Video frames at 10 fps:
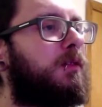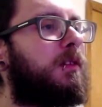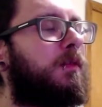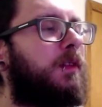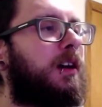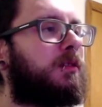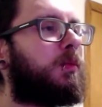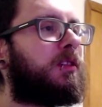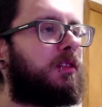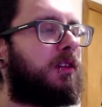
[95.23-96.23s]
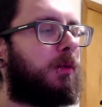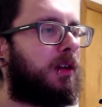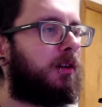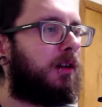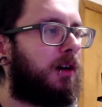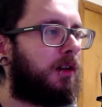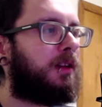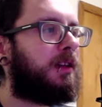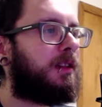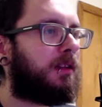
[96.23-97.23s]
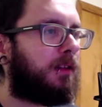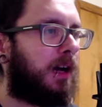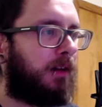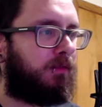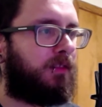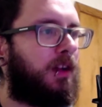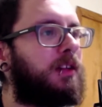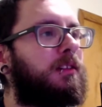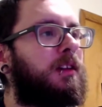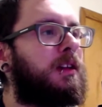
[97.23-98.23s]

to affect what's going on in the live site.